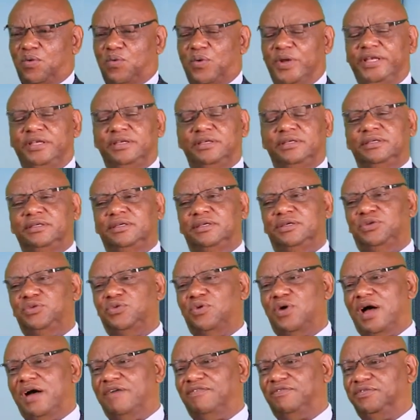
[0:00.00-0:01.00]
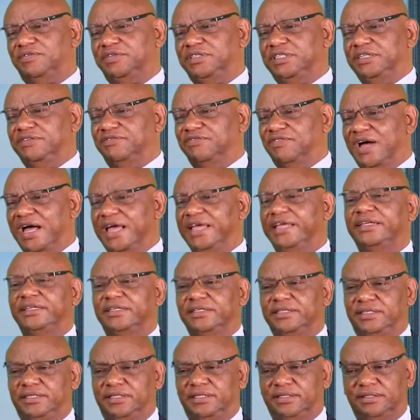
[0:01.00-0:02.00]
When you have
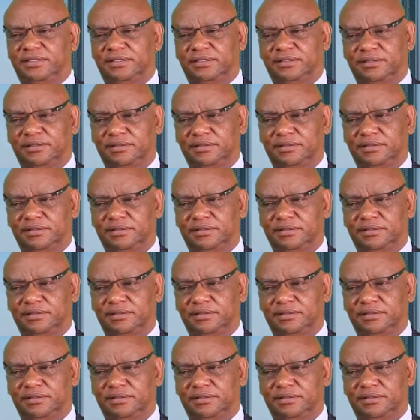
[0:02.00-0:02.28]
divined